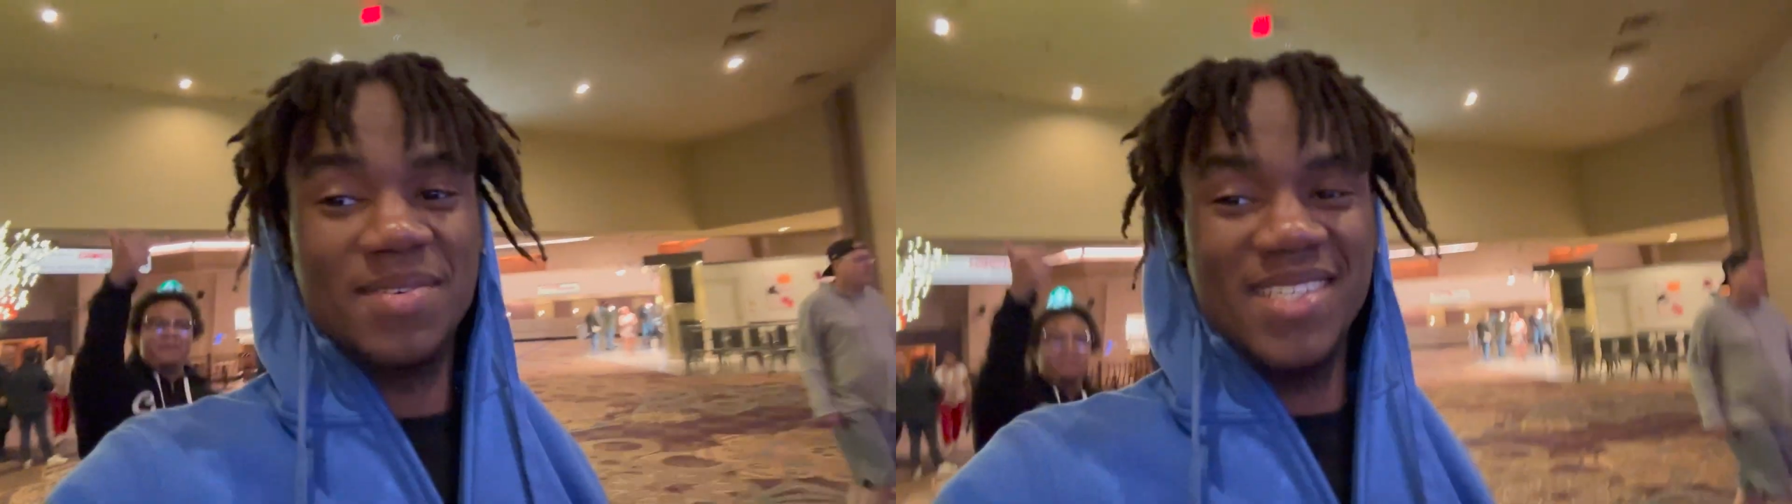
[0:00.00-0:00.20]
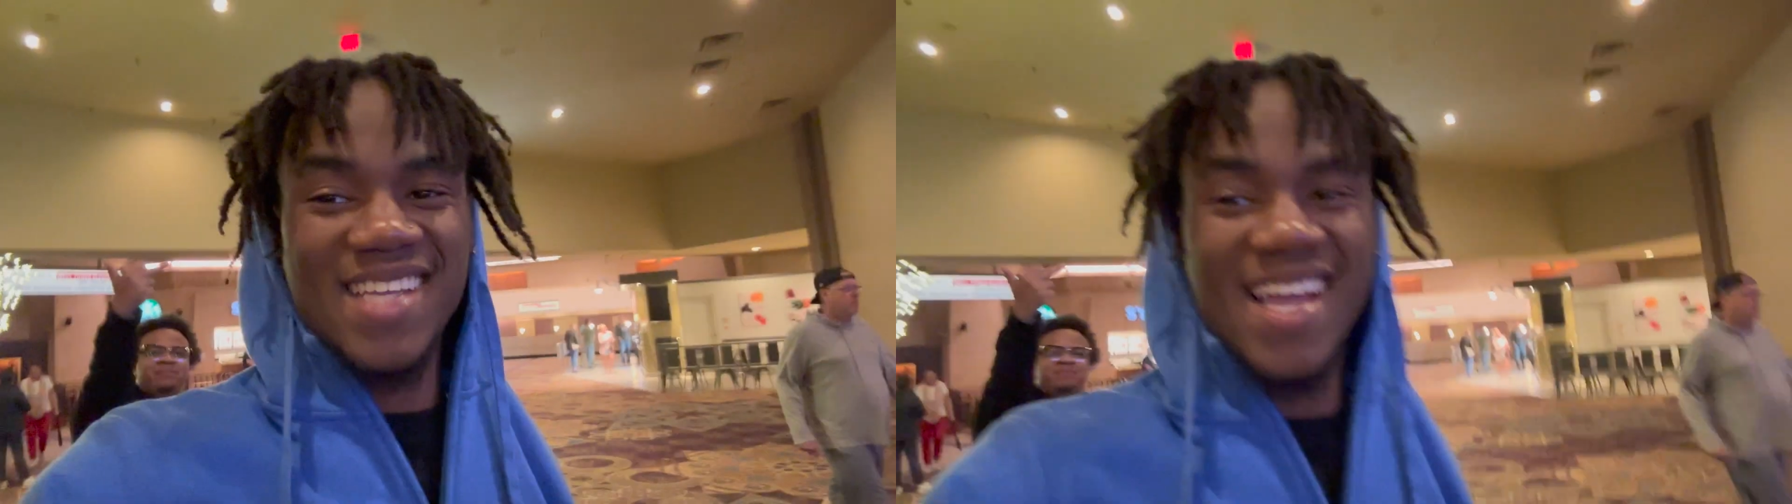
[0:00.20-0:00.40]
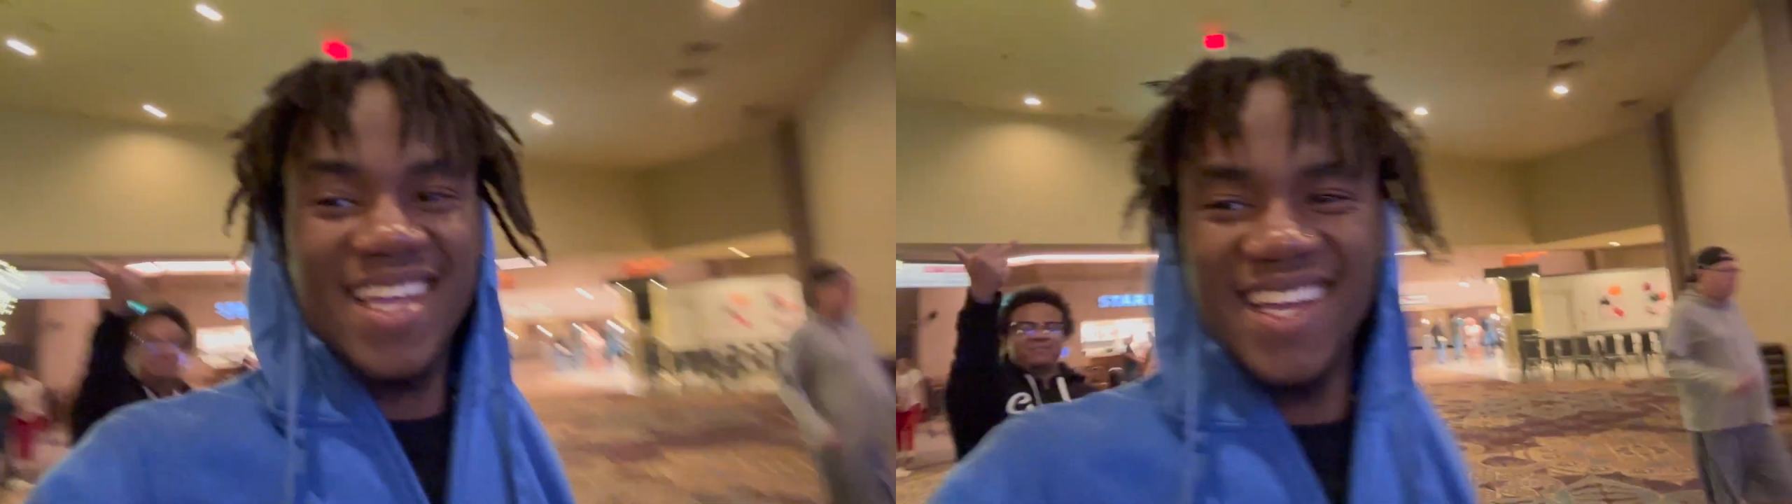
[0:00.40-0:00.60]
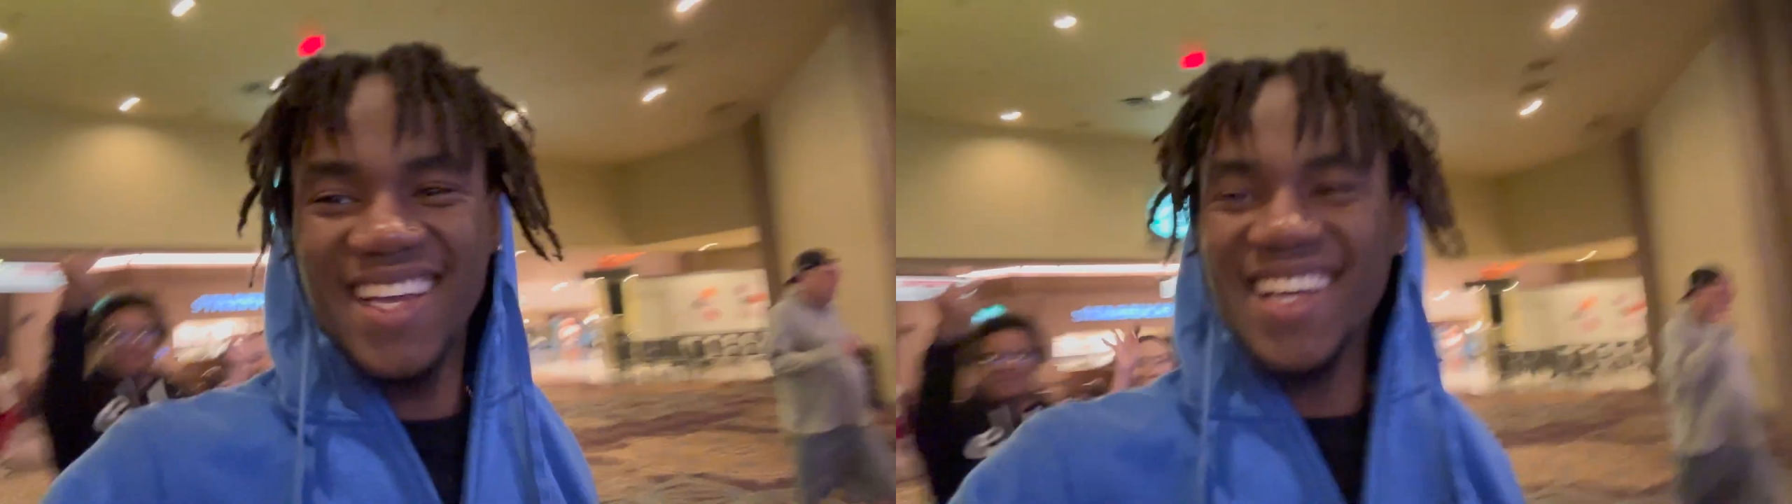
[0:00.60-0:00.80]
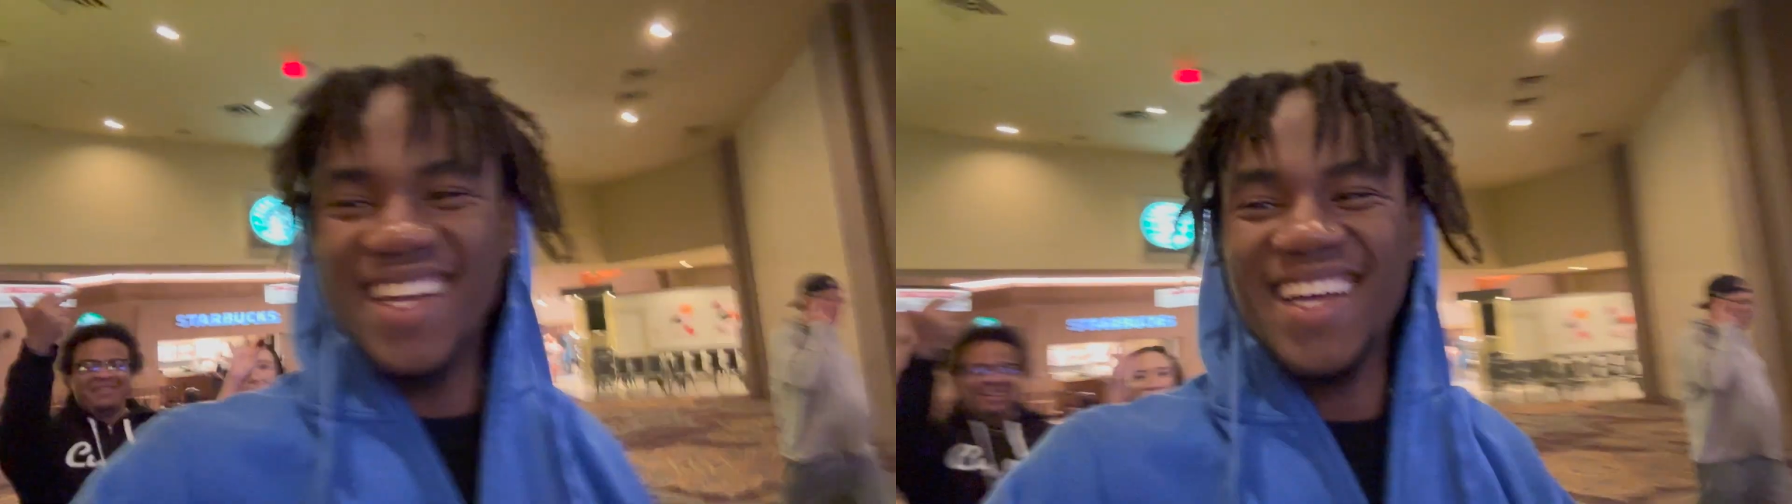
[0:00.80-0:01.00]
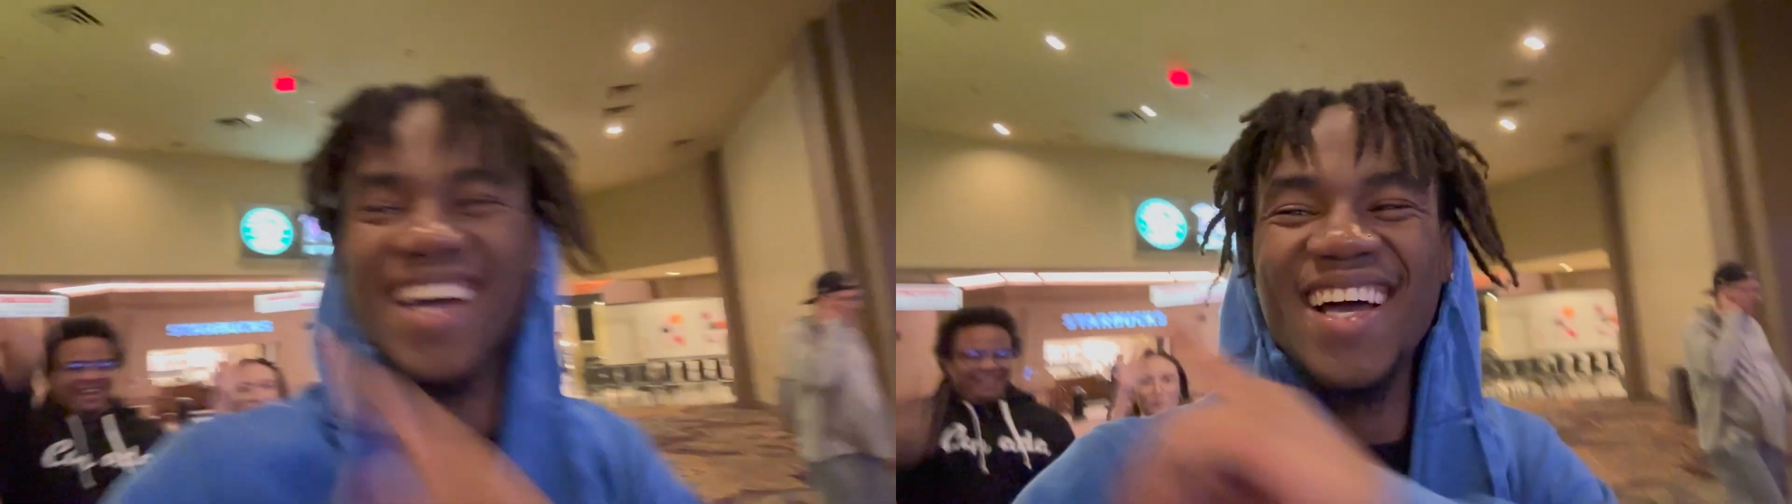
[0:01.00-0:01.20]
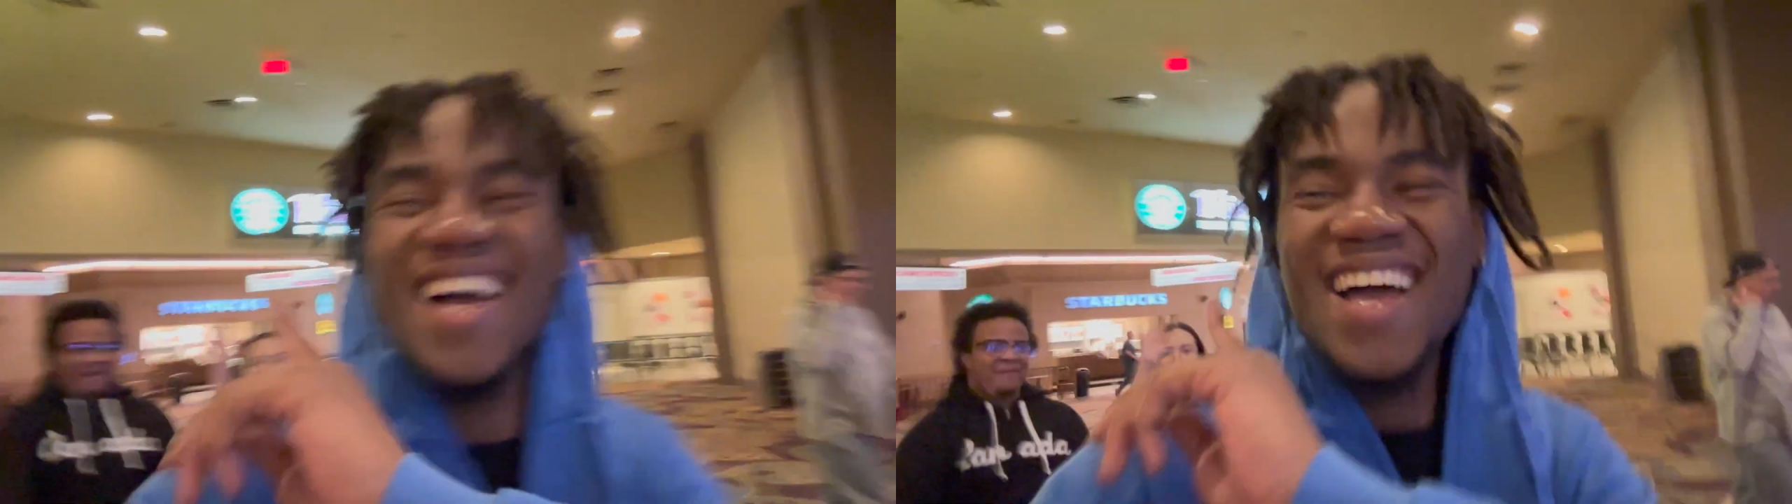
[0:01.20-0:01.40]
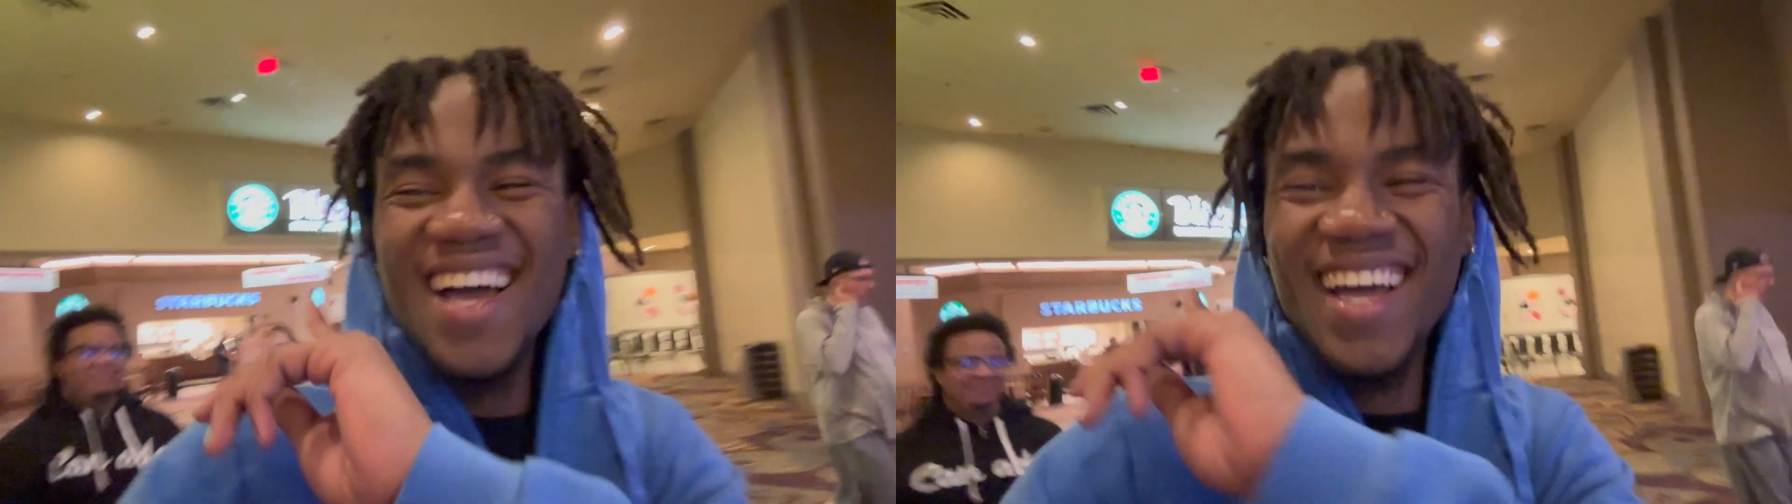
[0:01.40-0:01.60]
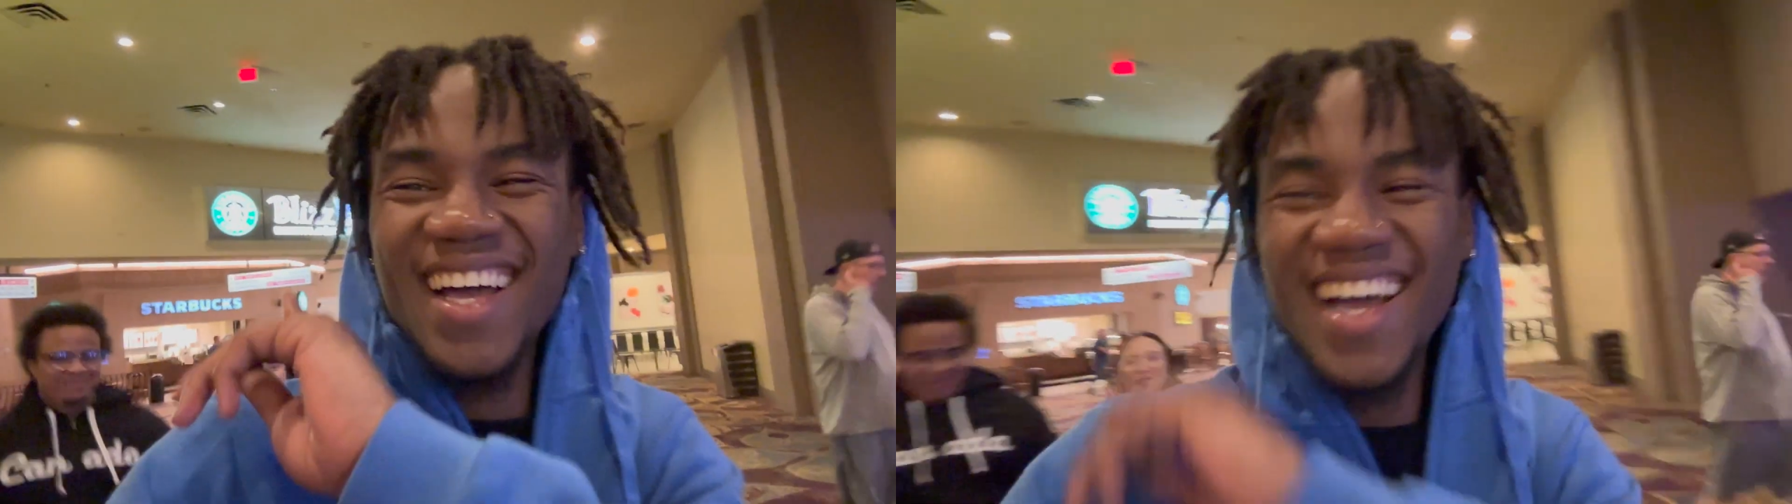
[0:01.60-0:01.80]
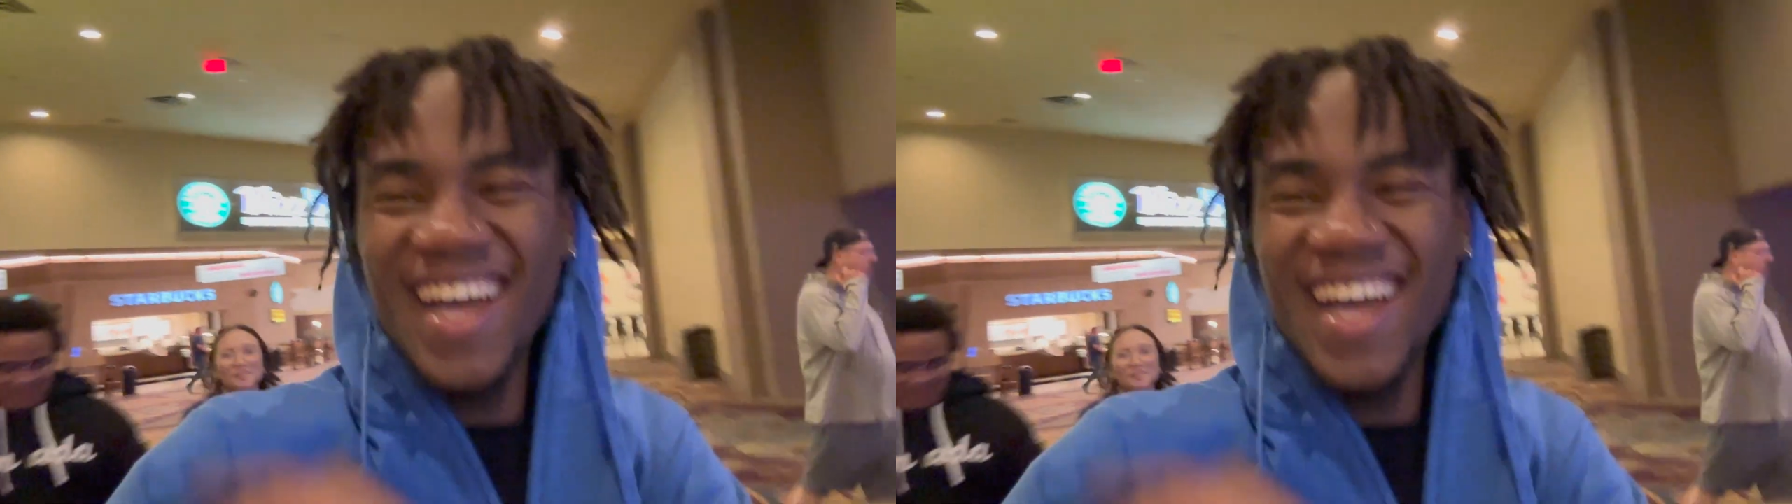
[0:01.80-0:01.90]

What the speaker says: second. You